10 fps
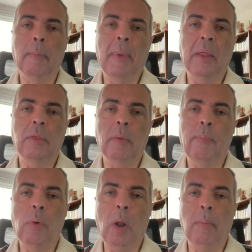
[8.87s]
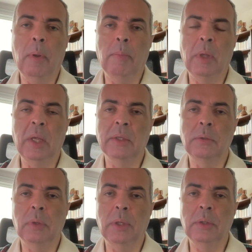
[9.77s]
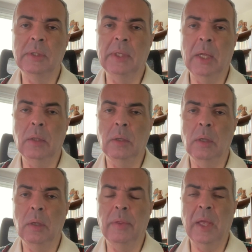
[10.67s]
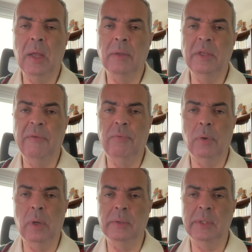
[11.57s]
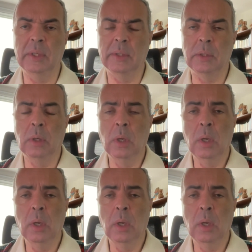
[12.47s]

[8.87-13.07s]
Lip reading: But the problem is to understand their differences.